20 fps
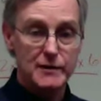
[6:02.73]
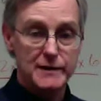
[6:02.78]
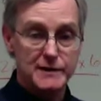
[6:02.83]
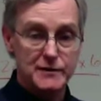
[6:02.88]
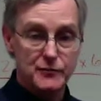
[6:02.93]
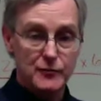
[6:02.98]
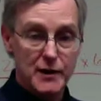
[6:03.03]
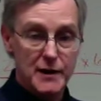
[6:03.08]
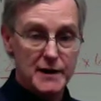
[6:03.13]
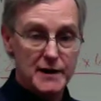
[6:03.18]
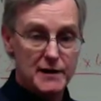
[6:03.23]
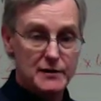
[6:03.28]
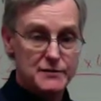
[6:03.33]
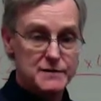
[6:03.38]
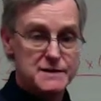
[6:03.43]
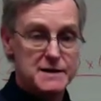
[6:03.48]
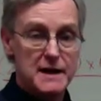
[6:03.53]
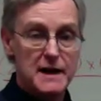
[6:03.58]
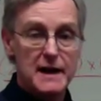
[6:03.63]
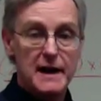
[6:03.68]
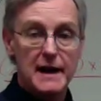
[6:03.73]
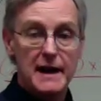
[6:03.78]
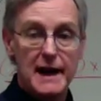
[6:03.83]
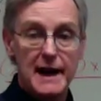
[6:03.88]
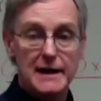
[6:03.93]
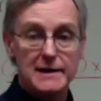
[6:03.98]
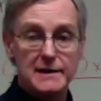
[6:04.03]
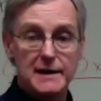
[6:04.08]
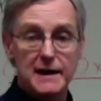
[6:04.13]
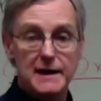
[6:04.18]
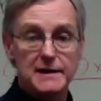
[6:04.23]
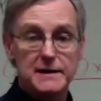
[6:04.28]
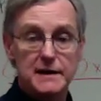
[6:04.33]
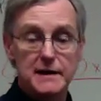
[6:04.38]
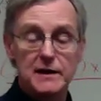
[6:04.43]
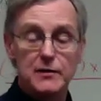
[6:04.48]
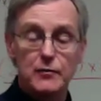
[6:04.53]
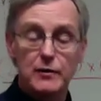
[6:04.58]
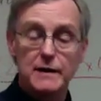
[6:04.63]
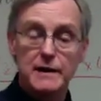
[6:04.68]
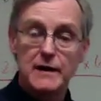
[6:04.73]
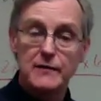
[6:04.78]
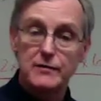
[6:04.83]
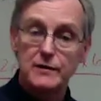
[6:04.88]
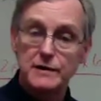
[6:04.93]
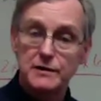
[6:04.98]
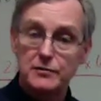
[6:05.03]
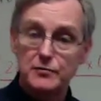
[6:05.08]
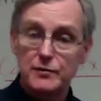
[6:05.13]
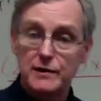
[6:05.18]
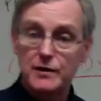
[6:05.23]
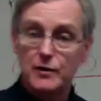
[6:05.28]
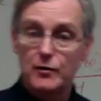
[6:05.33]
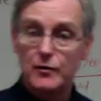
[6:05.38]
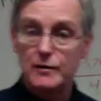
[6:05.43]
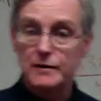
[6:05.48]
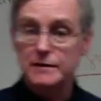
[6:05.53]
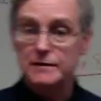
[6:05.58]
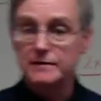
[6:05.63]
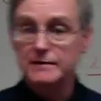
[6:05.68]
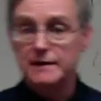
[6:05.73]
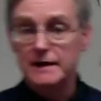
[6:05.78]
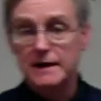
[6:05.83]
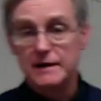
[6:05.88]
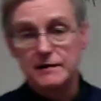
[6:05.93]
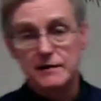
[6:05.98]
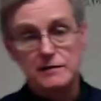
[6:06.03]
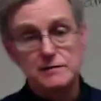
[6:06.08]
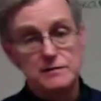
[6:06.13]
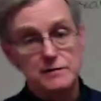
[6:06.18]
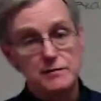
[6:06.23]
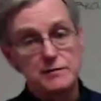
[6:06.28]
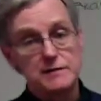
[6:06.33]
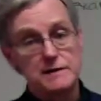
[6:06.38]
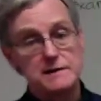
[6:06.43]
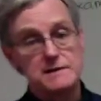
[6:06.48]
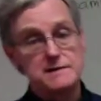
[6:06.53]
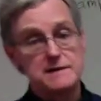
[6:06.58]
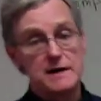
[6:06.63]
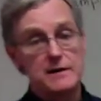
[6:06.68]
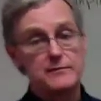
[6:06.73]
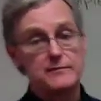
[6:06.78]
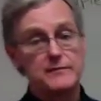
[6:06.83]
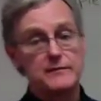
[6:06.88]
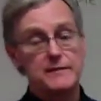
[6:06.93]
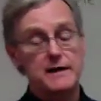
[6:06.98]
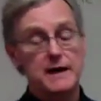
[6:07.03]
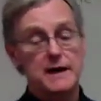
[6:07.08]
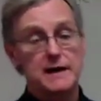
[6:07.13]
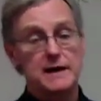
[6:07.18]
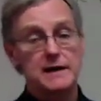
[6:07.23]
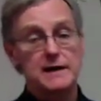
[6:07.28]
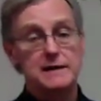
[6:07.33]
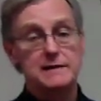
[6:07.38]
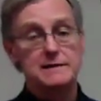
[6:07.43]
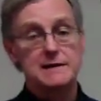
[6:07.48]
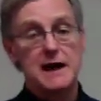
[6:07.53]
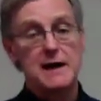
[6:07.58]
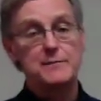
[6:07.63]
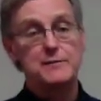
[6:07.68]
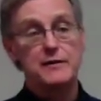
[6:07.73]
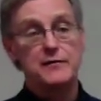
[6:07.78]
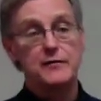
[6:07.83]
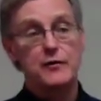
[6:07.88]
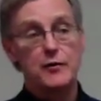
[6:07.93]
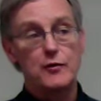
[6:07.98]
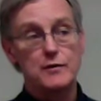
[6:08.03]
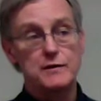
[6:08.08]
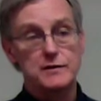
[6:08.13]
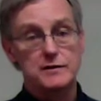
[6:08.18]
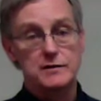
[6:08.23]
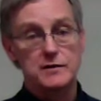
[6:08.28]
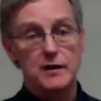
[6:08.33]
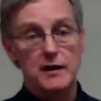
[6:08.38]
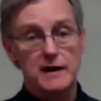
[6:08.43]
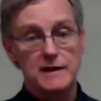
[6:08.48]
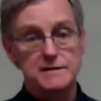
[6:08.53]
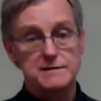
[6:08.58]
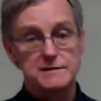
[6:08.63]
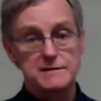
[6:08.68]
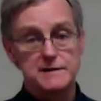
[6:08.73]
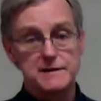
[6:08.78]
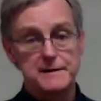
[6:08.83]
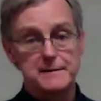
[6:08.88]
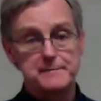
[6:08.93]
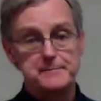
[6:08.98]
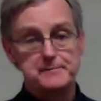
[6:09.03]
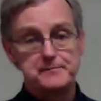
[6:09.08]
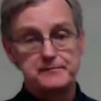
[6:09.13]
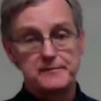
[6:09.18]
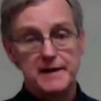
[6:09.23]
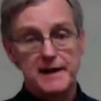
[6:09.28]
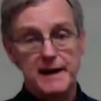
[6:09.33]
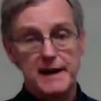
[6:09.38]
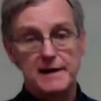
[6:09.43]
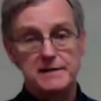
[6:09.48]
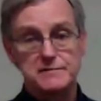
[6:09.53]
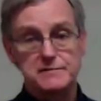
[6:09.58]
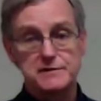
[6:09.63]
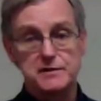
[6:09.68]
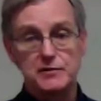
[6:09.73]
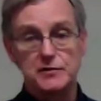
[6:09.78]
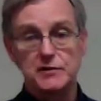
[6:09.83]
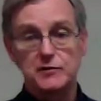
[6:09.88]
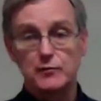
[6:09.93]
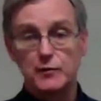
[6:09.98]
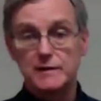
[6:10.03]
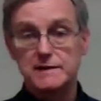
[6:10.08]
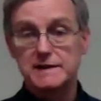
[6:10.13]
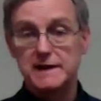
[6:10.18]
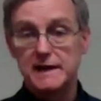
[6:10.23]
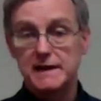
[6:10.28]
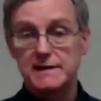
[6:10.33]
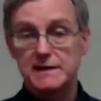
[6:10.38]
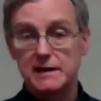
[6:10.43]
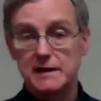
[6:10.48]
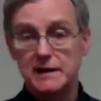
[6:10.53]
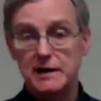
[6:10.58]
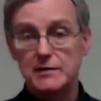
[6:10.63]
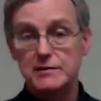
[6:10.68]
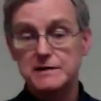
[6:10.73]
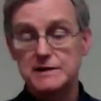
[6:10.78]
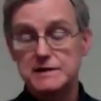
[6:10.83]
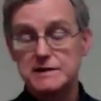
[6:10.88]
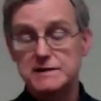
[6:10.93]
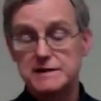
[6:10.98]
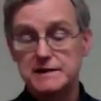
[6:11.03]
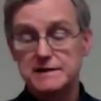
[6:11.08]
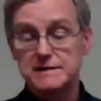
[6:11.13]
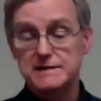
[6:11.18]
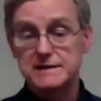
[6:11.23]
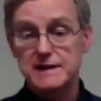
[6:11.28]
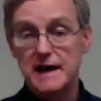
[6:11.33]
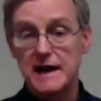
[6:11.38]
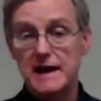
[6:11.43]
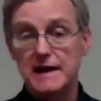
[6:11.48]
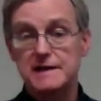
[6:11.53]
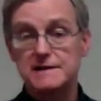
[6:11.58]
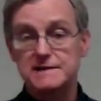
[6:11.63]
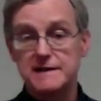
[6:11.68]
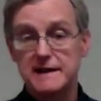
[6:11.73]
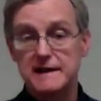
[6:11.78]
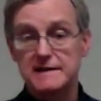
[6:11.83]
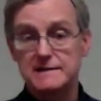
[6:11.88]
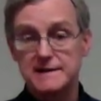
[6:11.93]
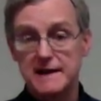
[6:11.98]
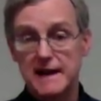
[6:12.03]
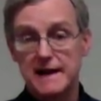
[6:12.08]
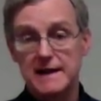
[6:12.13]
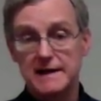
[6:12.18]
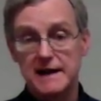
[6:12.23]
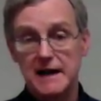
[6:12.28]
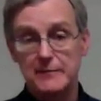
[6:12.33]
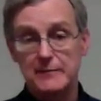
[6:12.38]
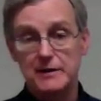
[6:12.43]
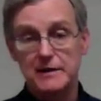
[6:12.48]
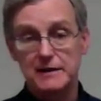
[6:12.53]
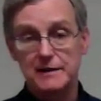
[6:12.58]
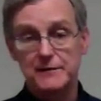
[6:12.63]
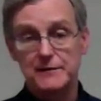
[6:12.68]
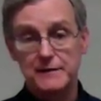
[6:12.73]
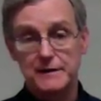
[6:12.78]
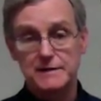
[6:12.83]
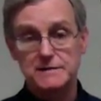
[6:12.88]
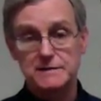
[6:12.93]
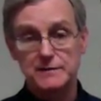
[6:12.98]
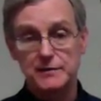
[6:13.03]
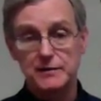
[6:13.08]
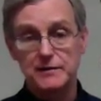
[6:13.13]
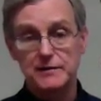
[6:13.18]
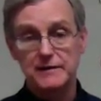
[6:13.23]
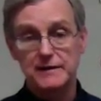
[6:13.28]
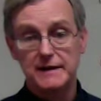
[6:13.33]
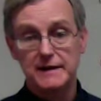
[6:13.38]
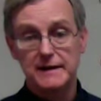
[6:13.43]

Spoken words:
it in warehouse, and then whenever you reorder, there's usually some type of order costs. And so you let's get the largest size that is economically feasible